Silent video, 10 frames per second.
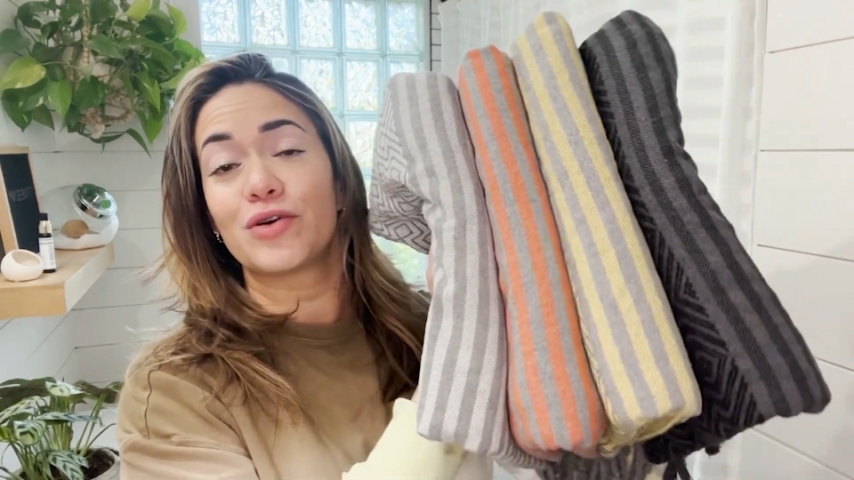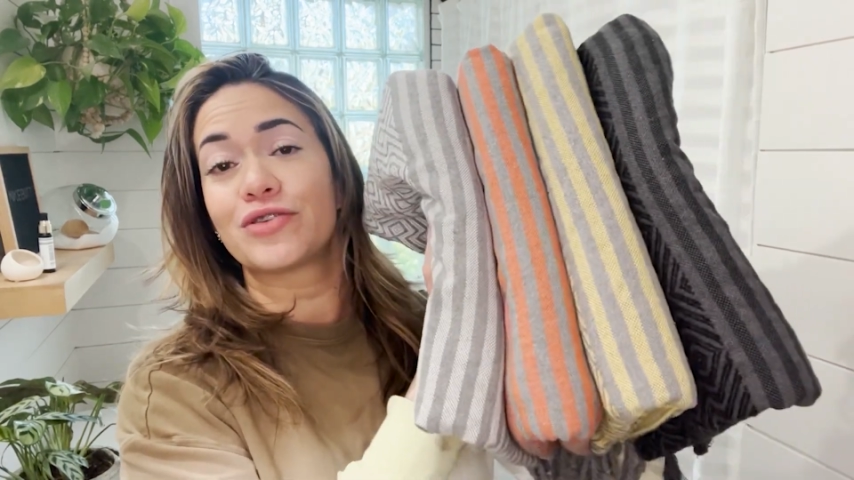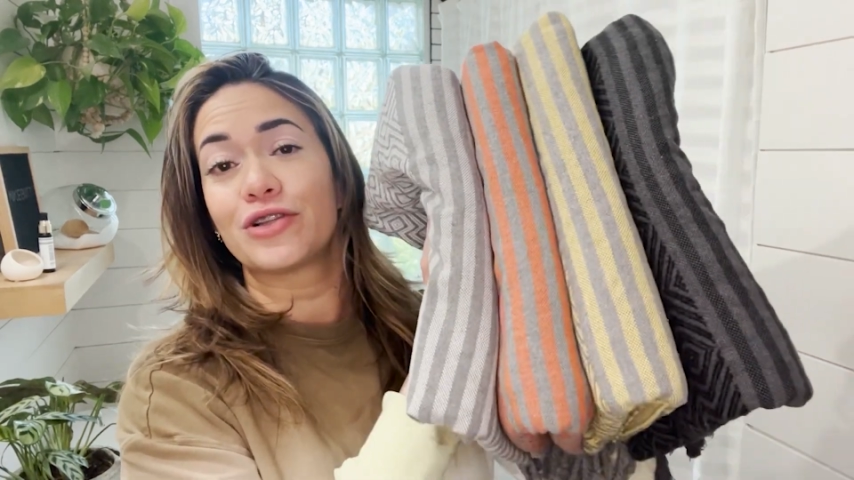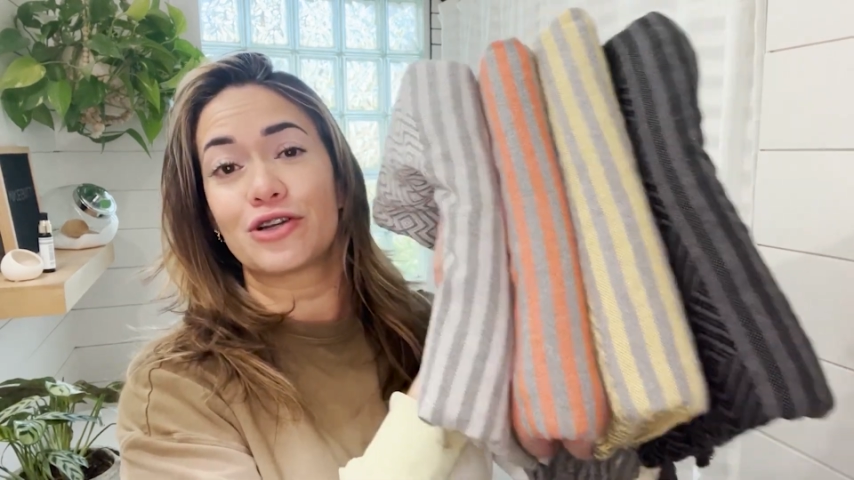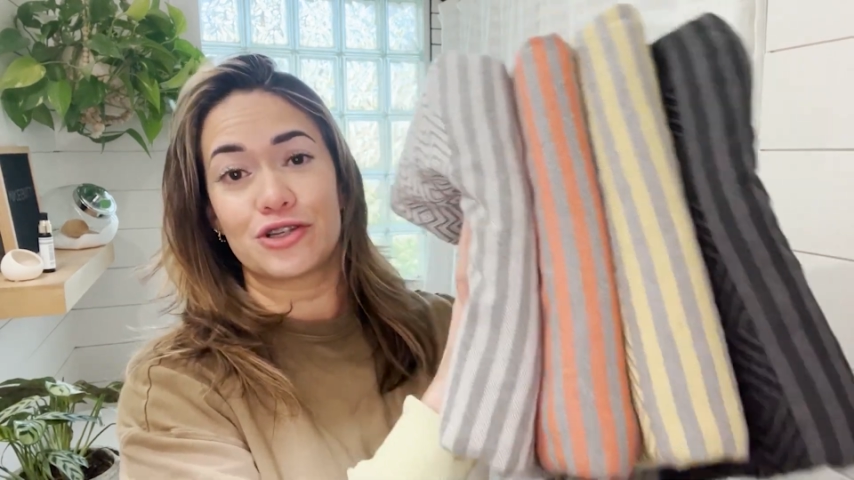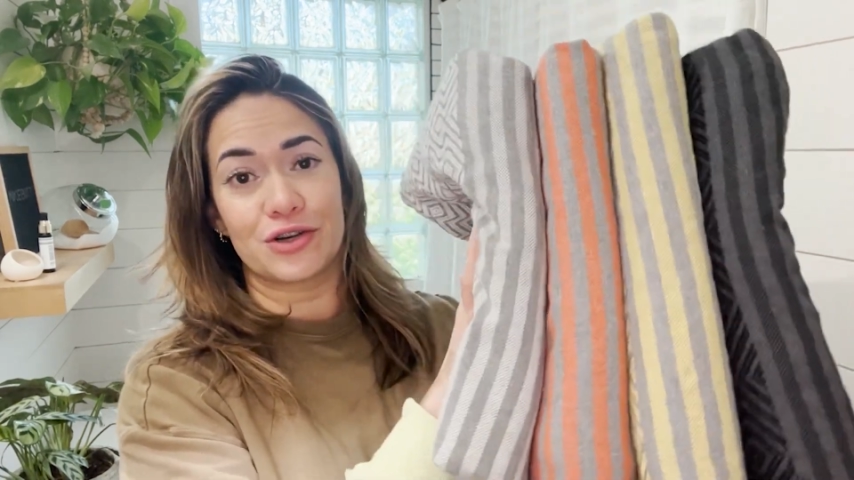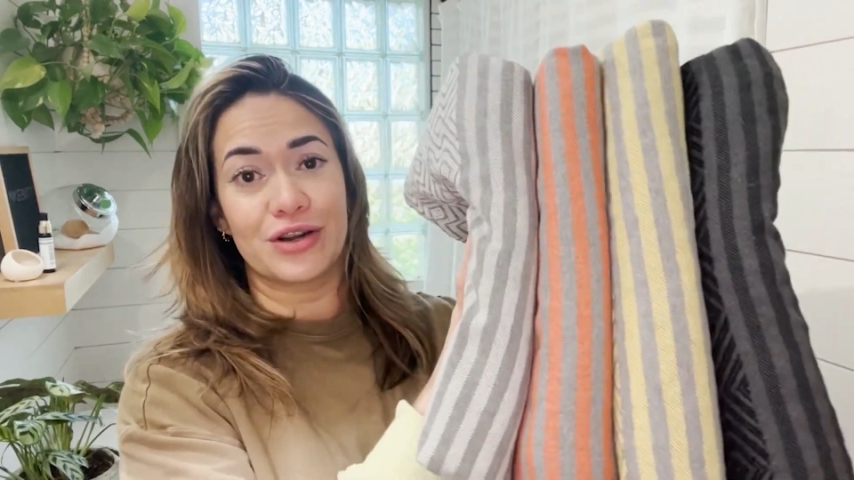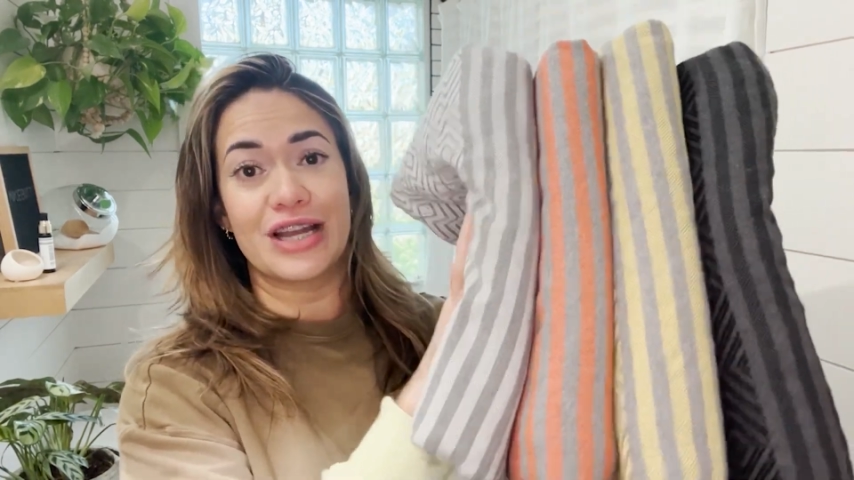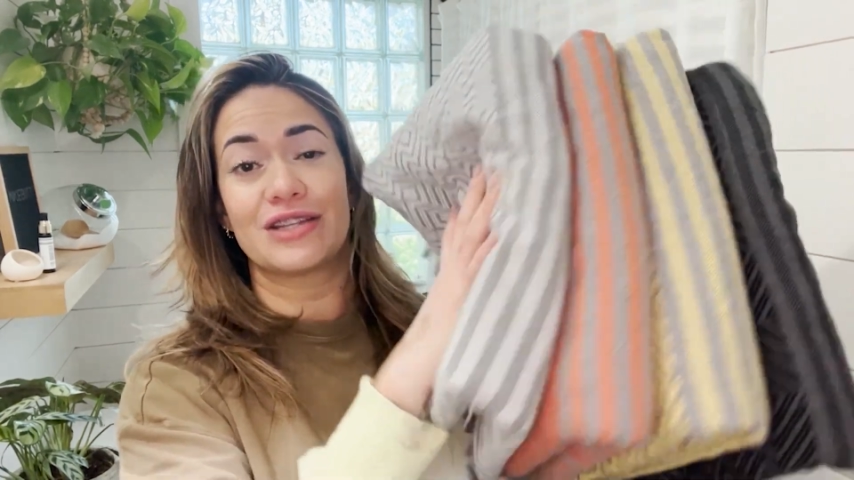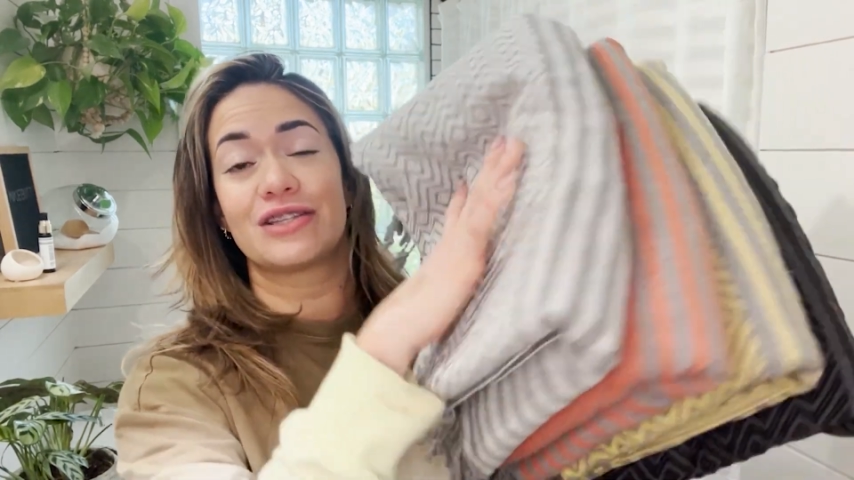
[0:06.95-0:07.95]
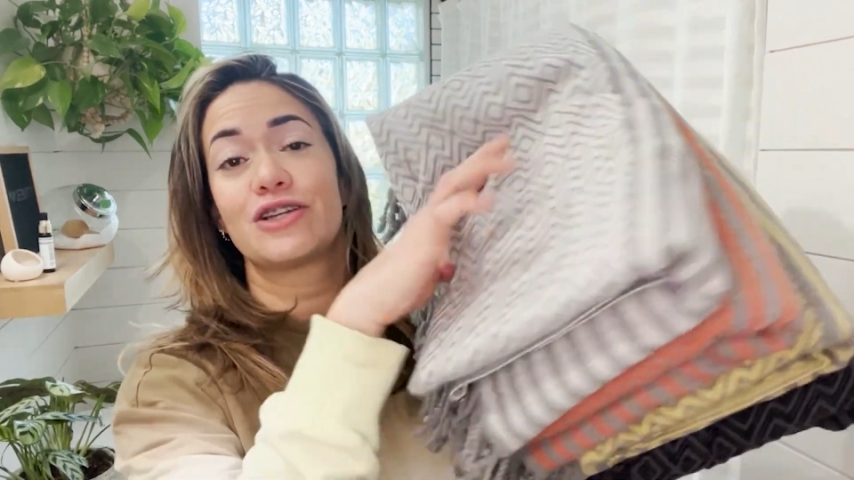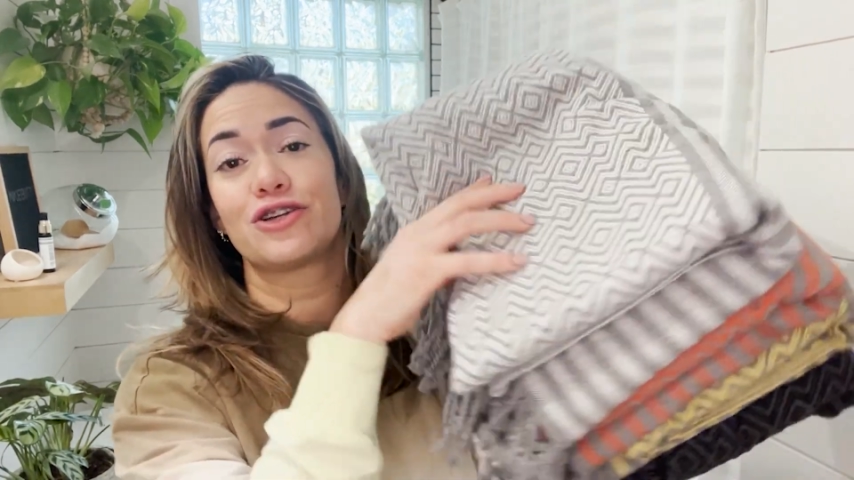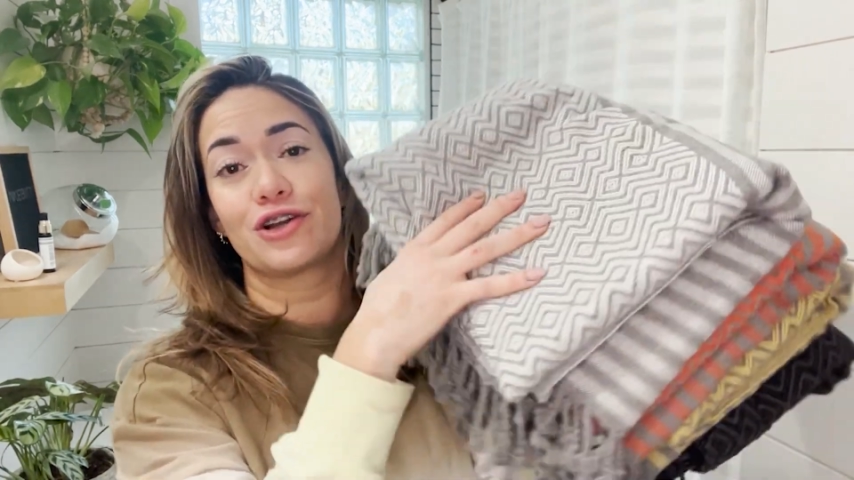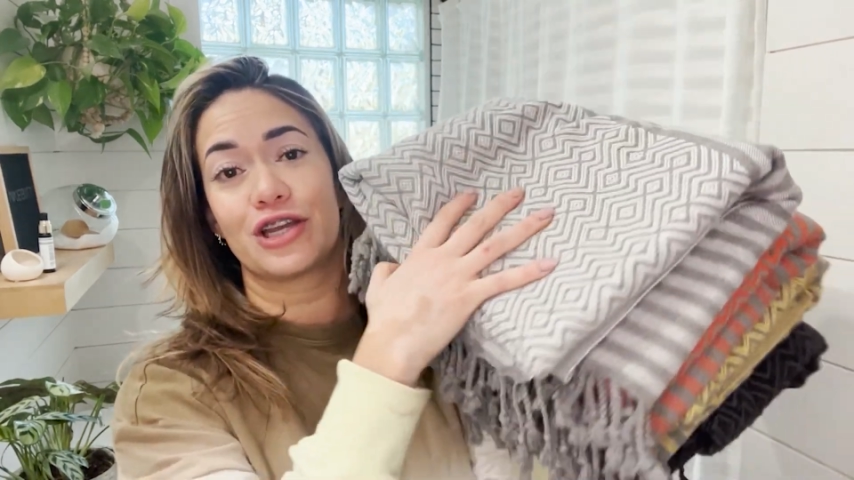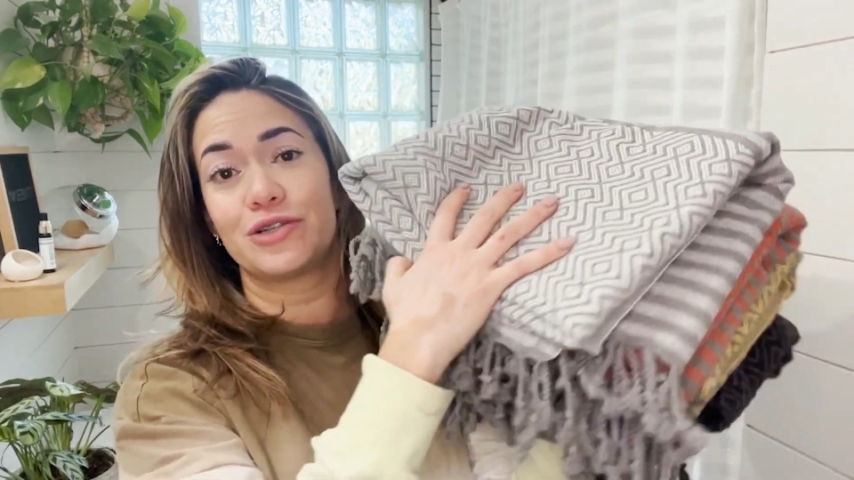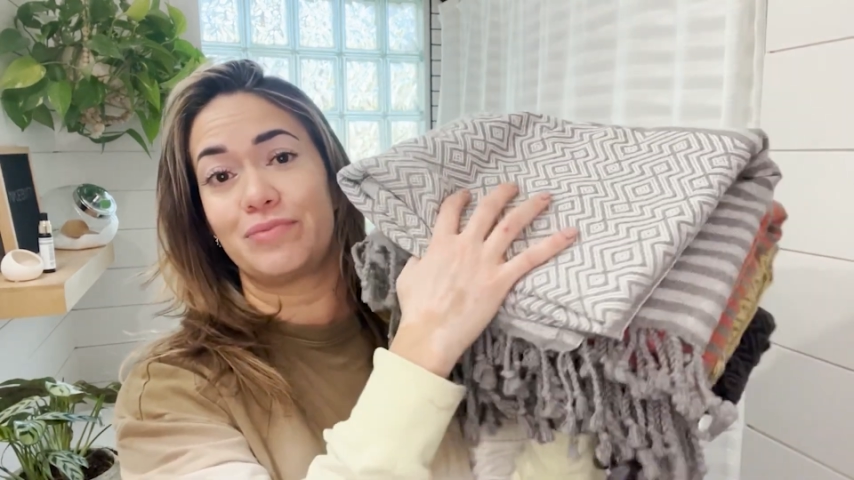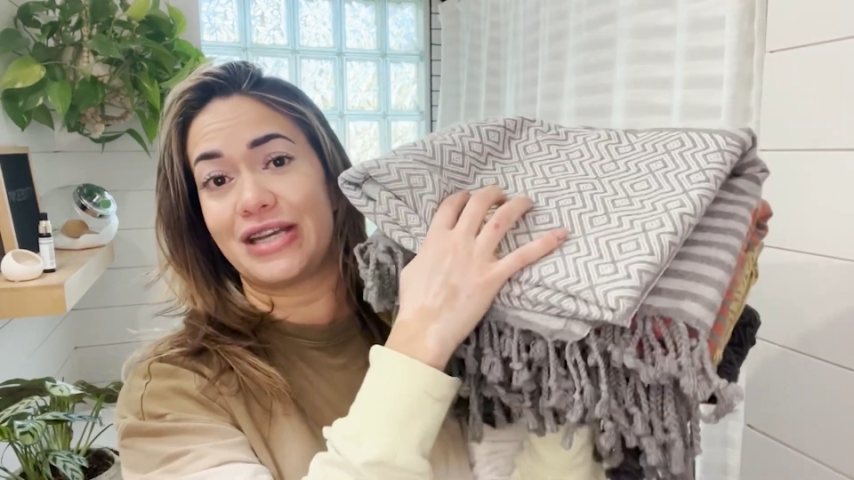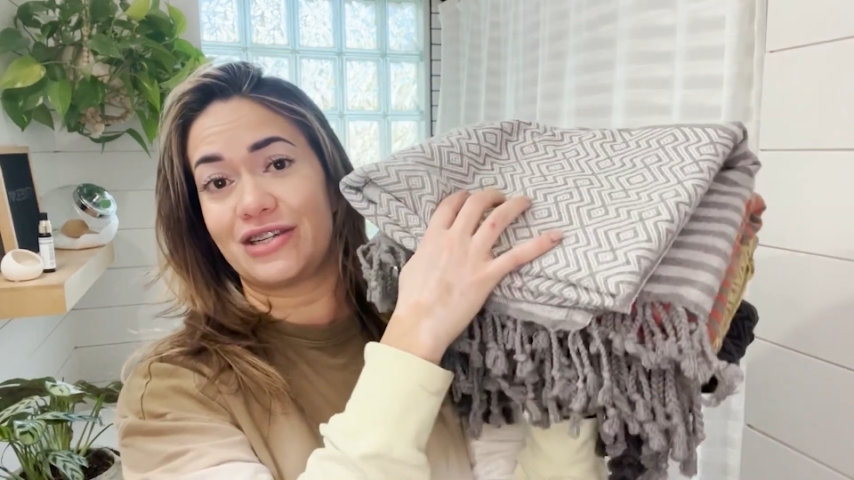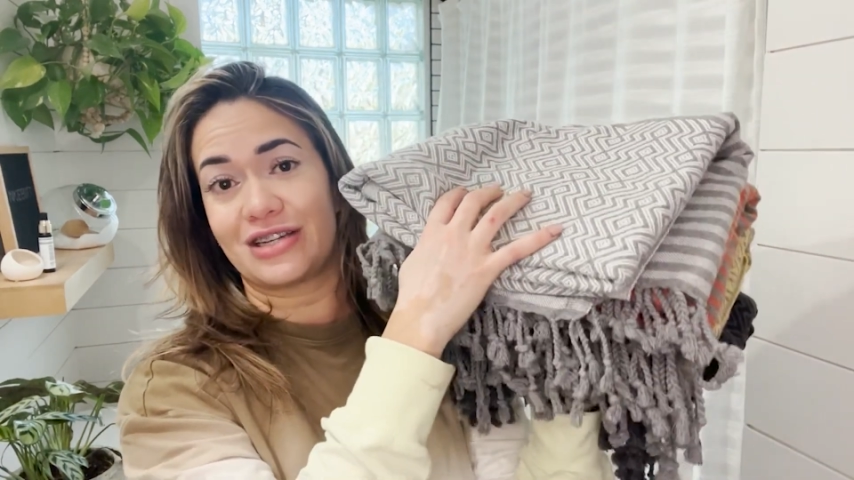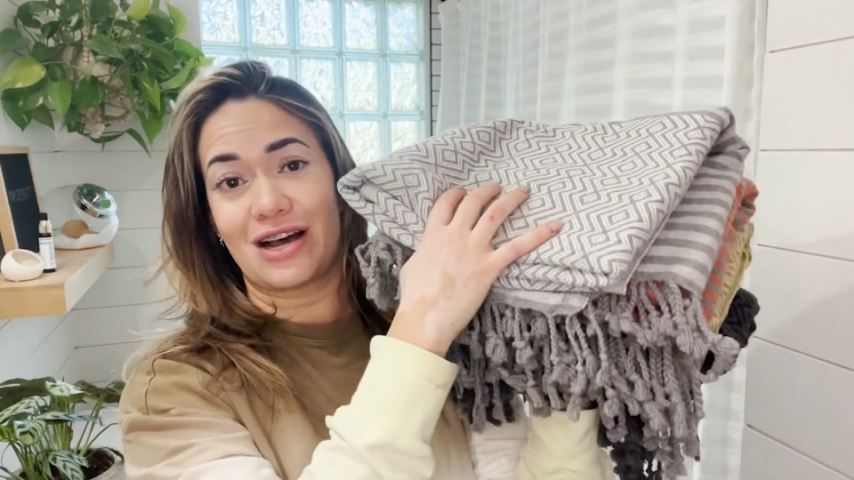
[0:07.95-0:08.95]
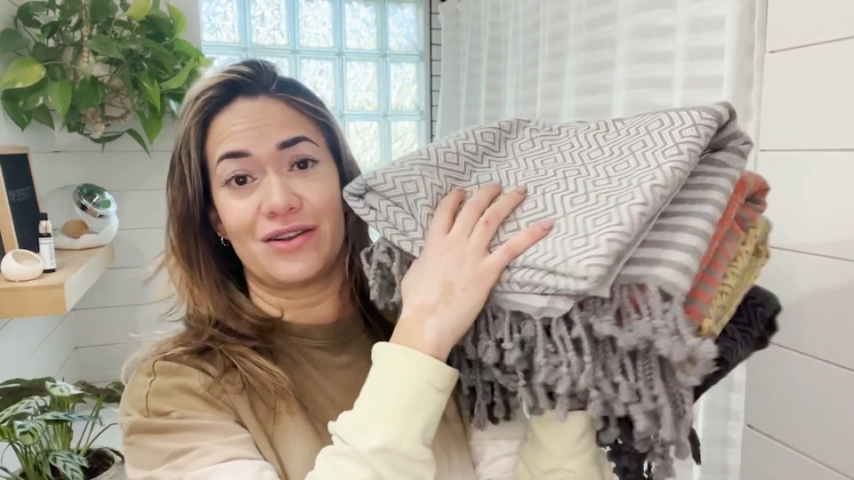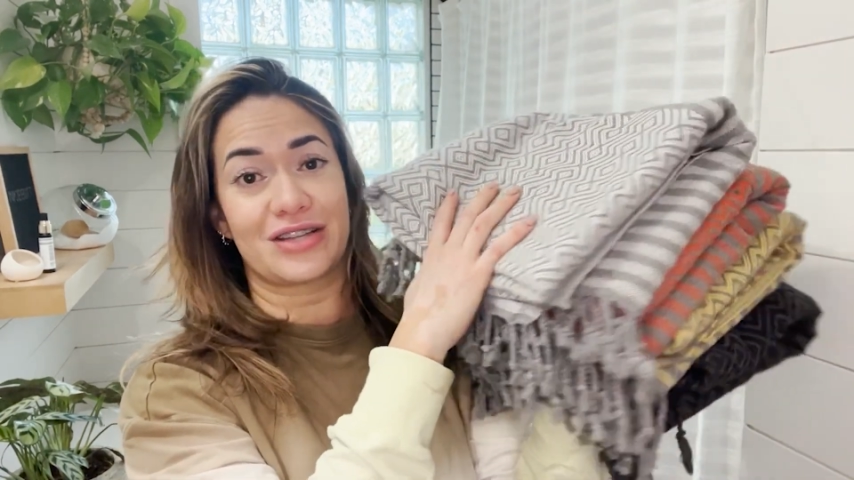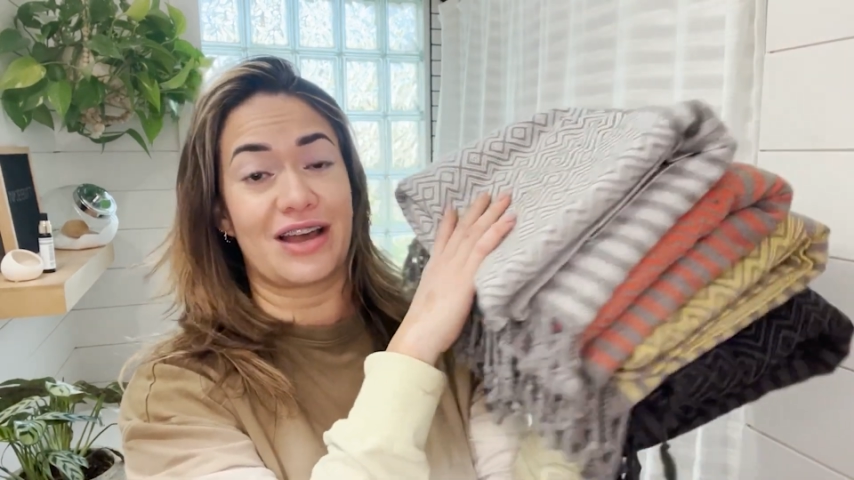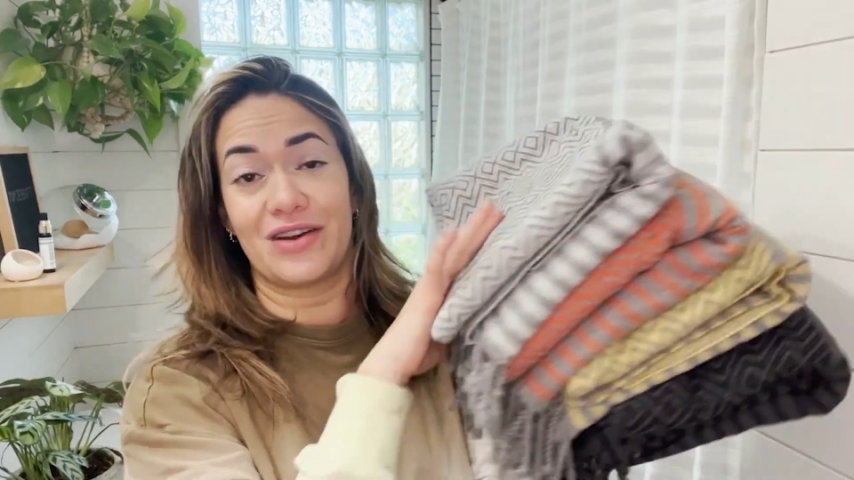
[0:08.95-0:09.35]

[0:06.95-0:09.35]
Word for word: most luxurious Turkish beach towels